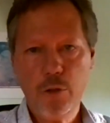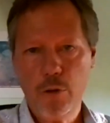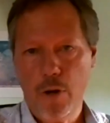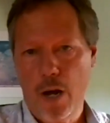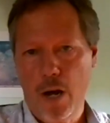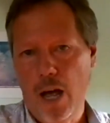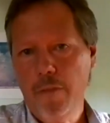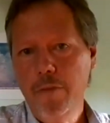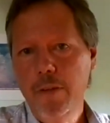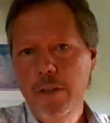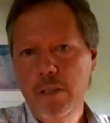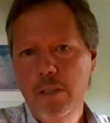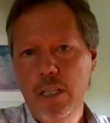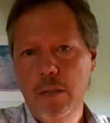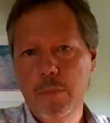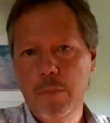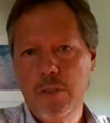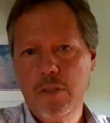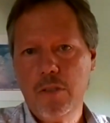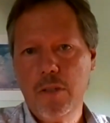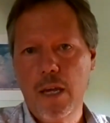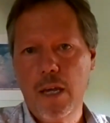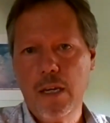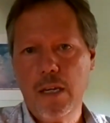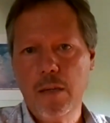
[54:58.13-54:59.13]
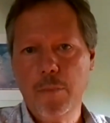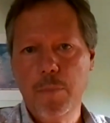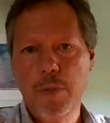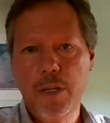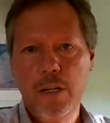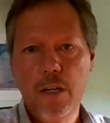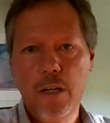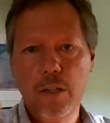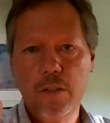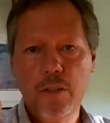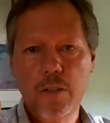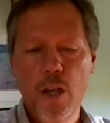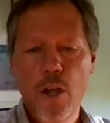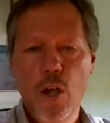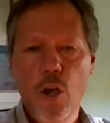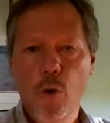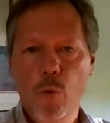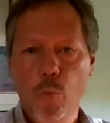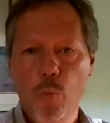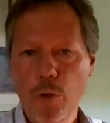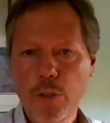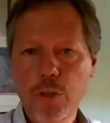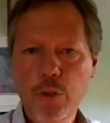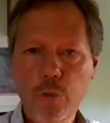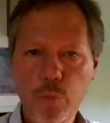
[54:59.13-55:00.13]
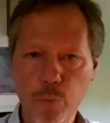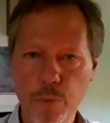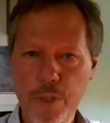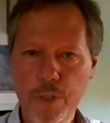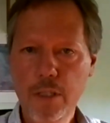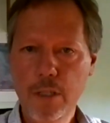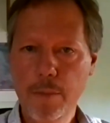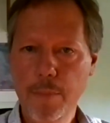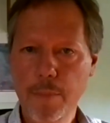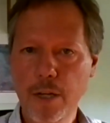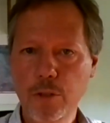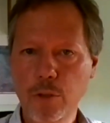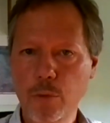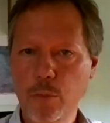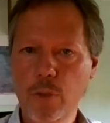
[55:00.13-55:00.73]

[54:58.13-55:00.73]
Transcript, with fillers: you're obviously mistaken because what's real about